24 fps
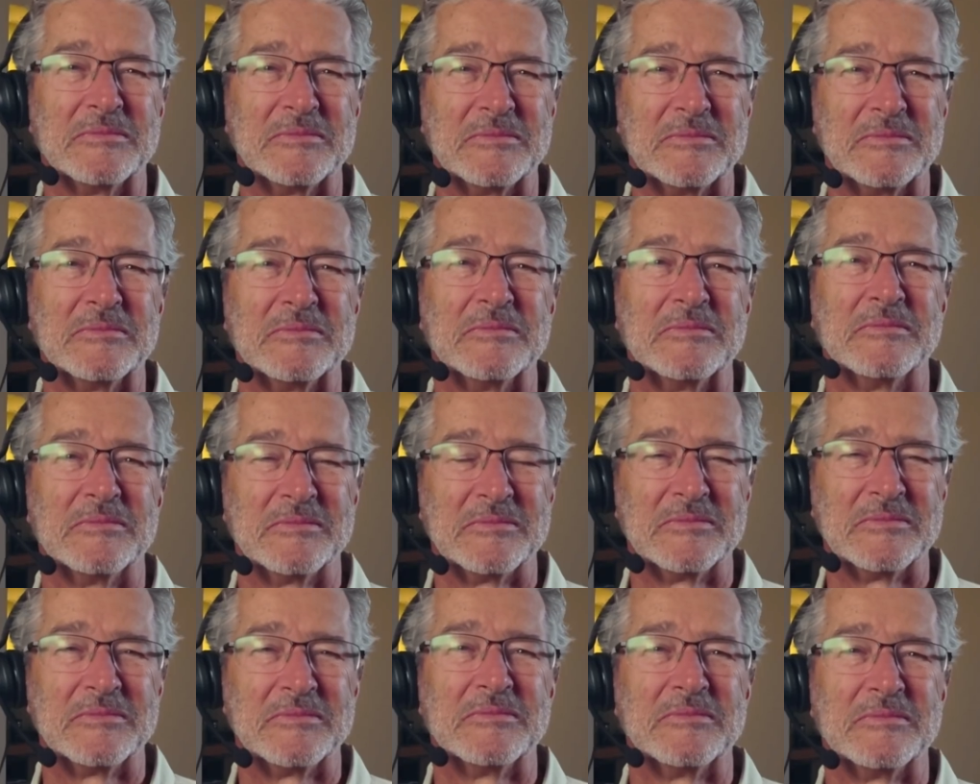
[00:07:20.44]
into that.
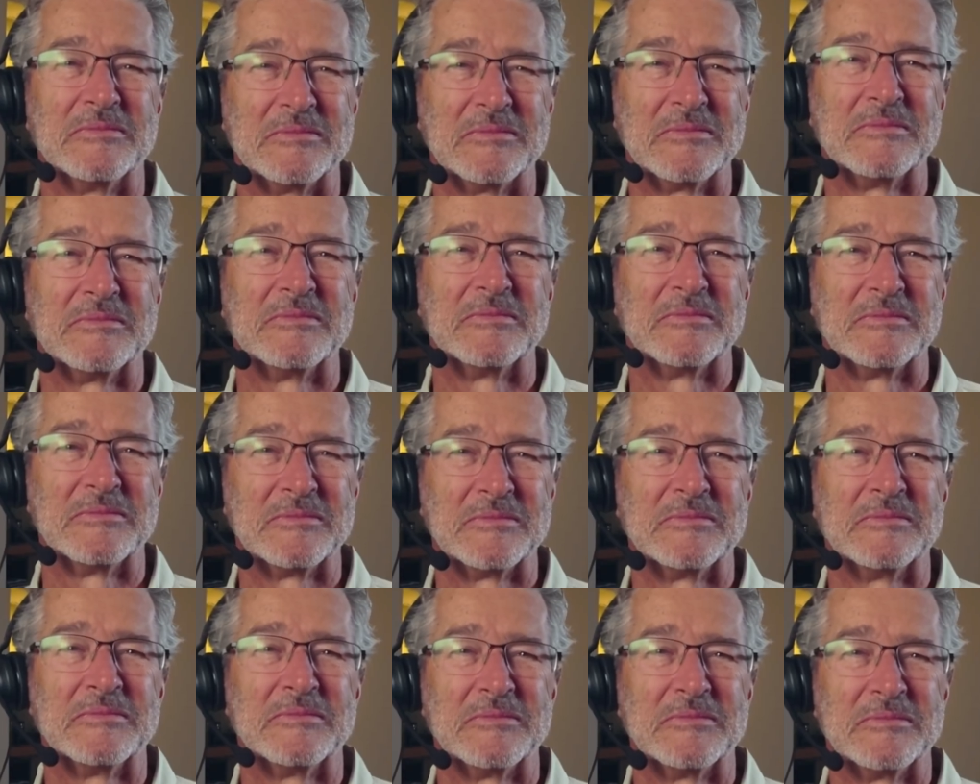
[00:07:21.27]

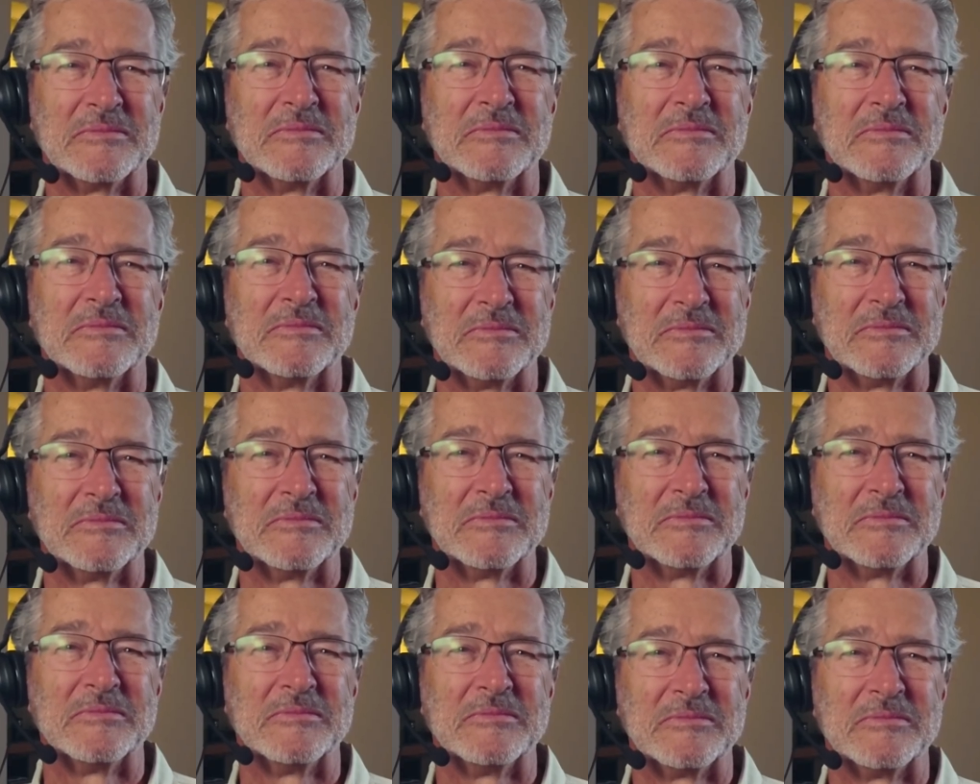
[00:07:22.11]
And the
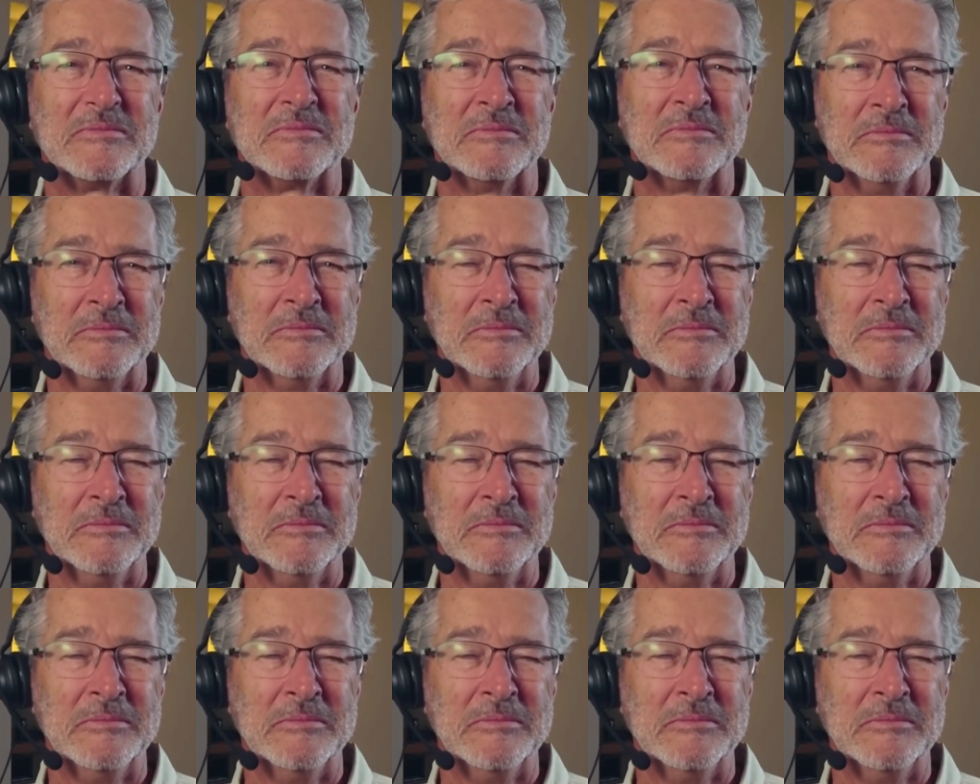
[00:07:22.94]
third